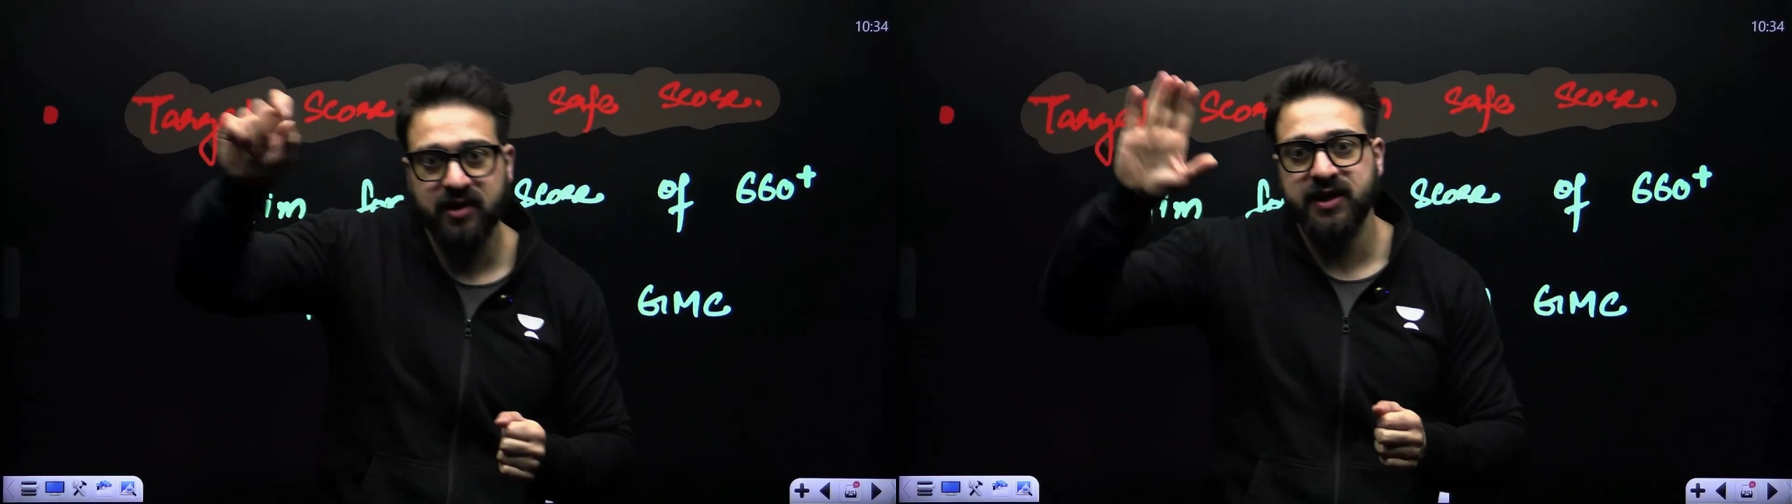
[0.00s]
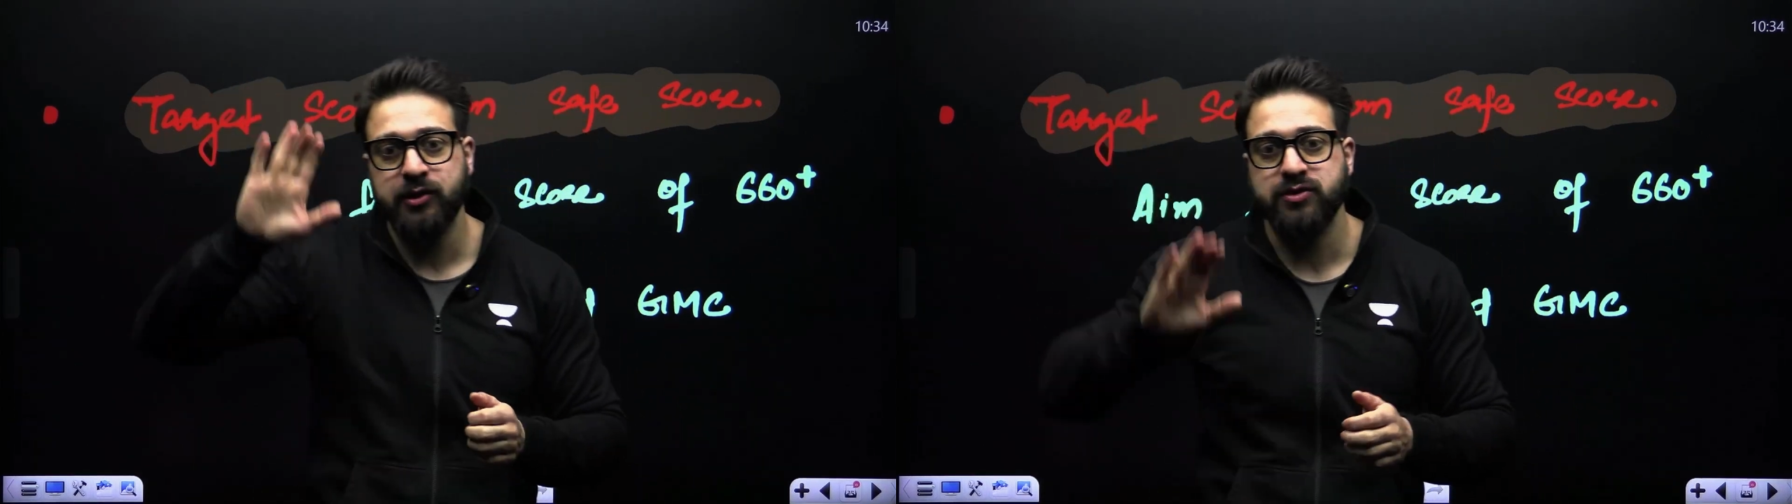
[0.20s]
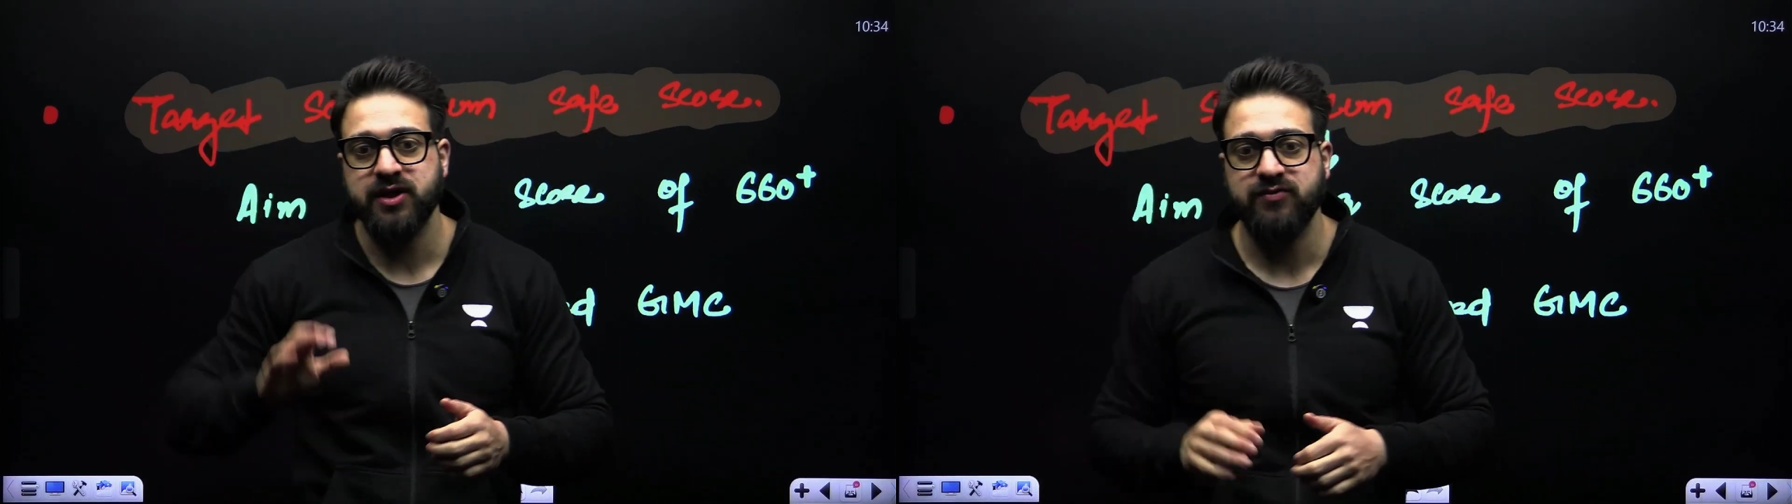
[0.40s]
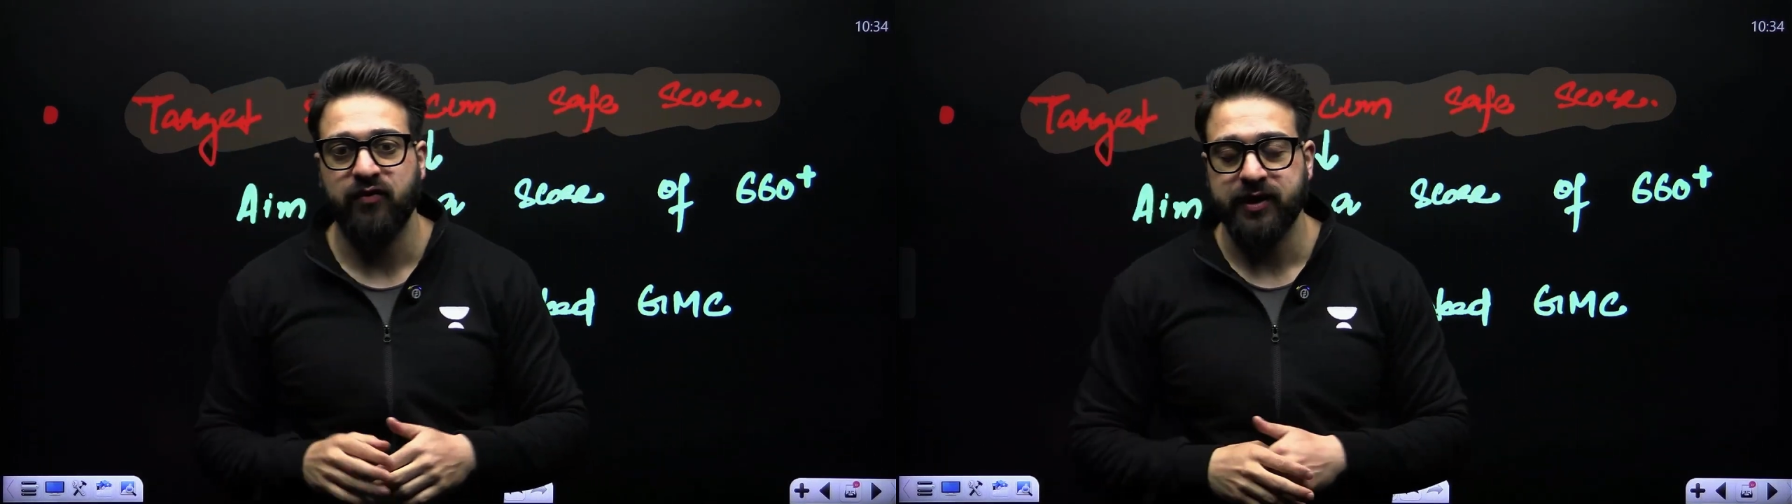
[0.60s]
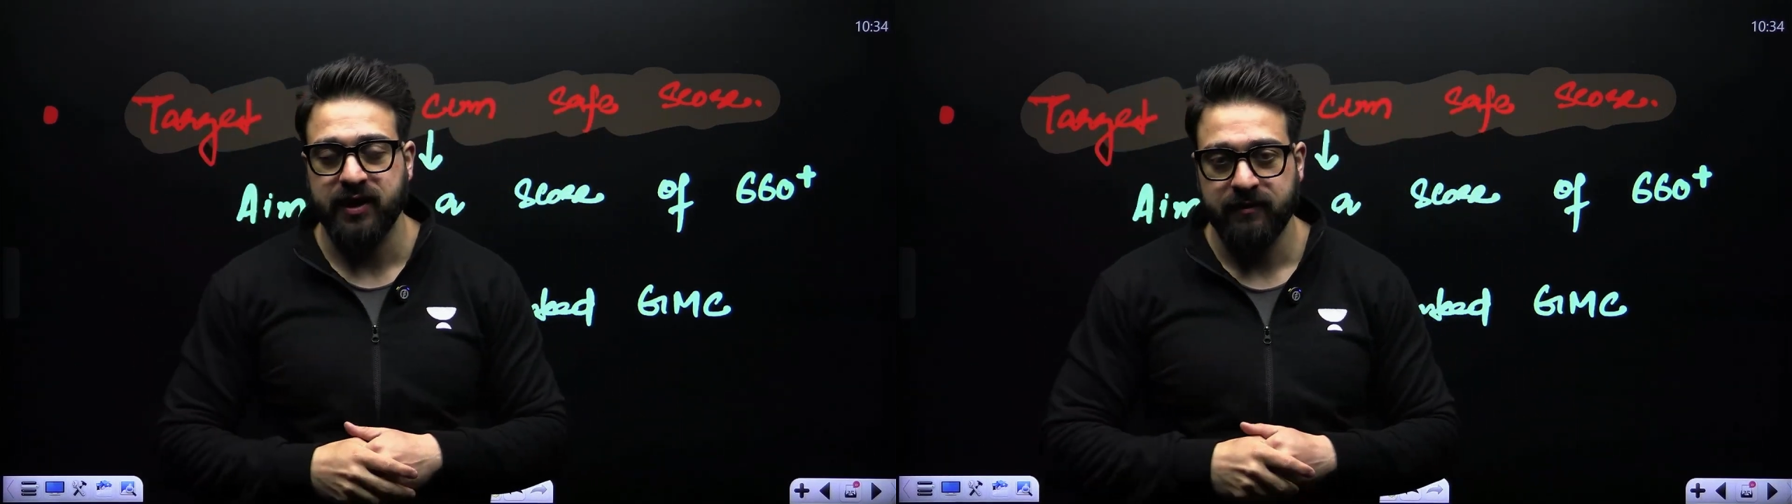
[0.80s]
to
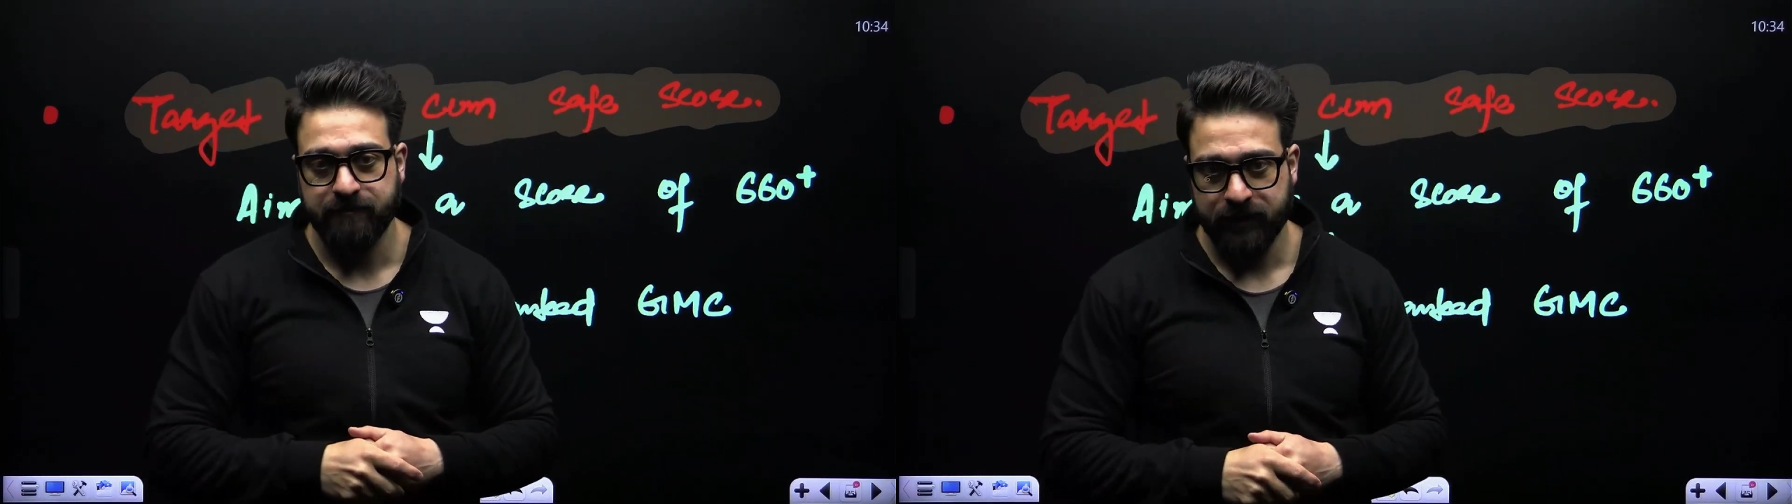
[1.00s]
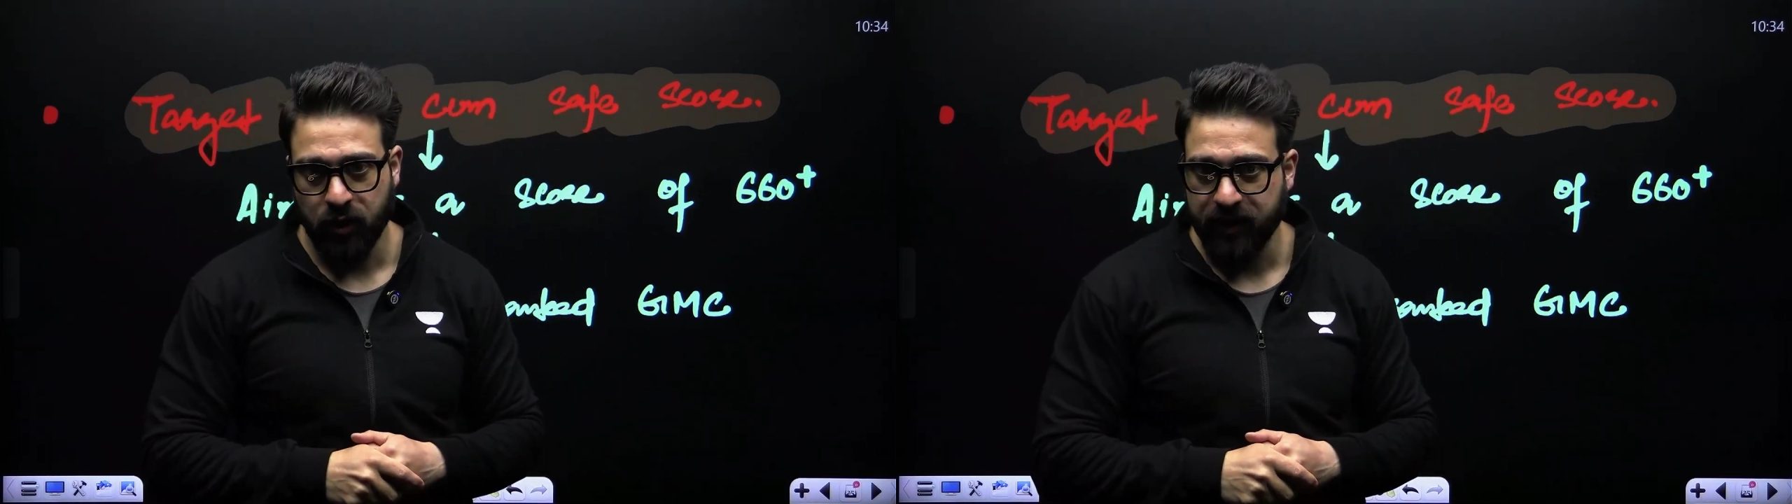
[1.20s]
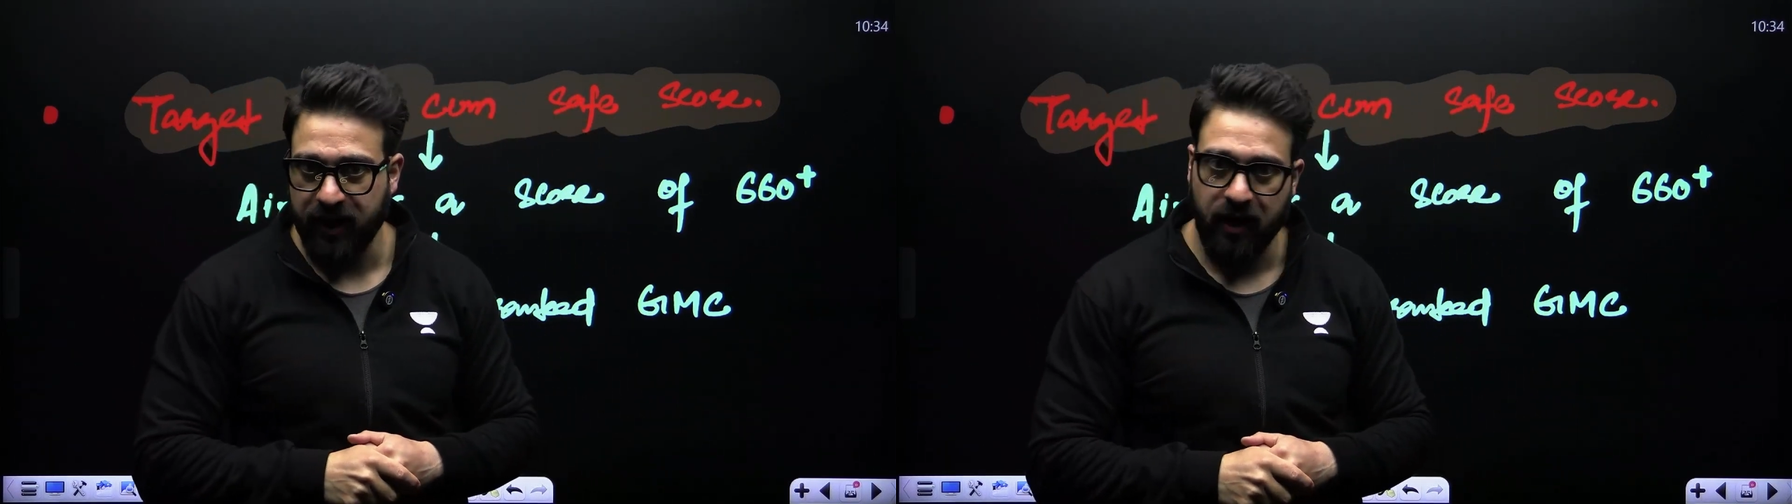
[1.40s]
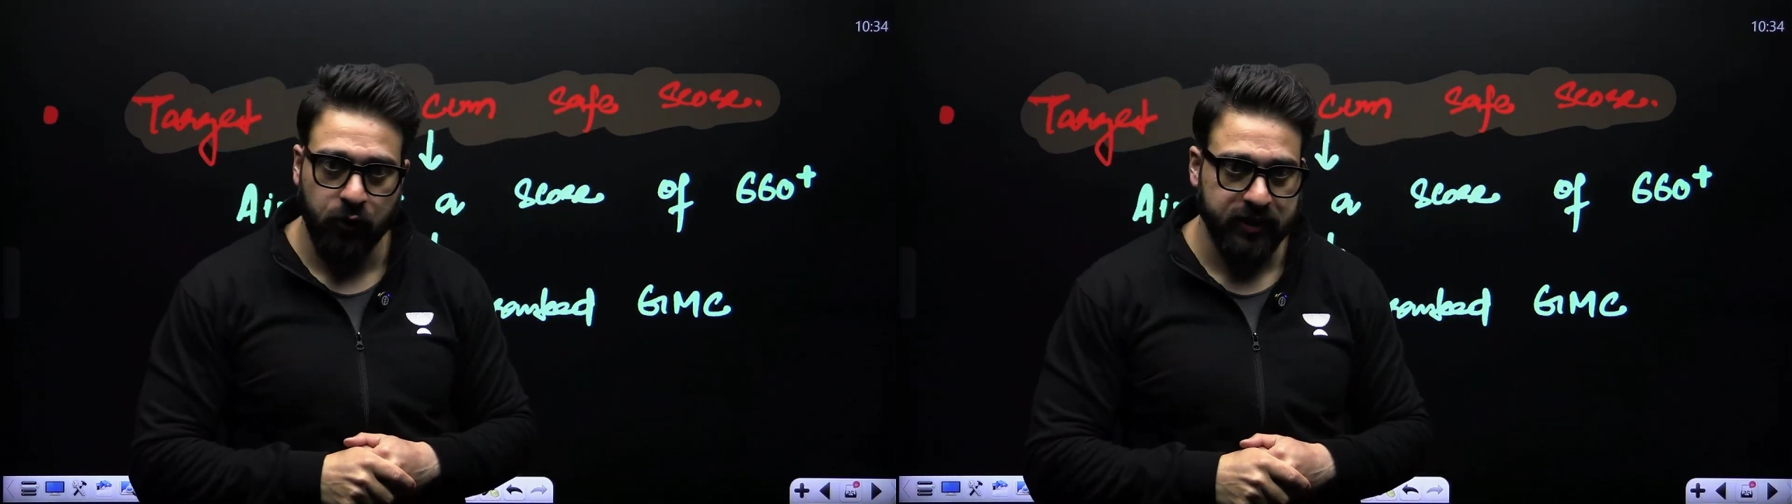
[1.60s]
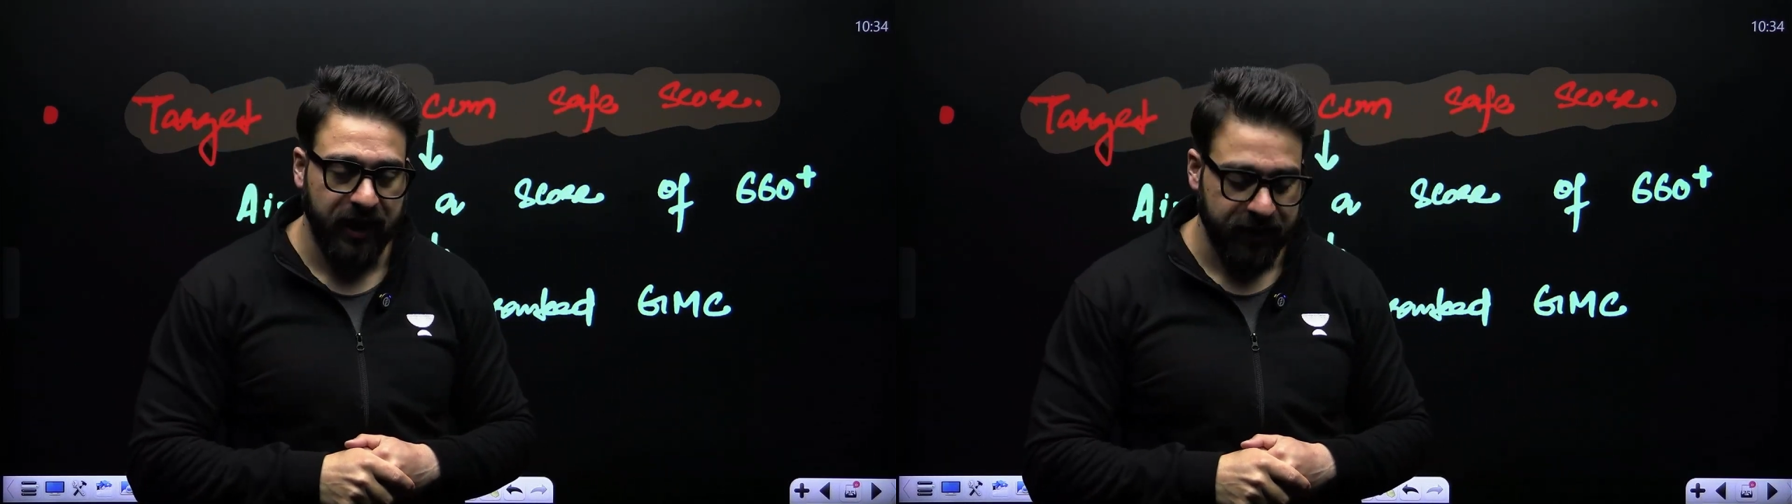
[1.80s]
640, okay, around that.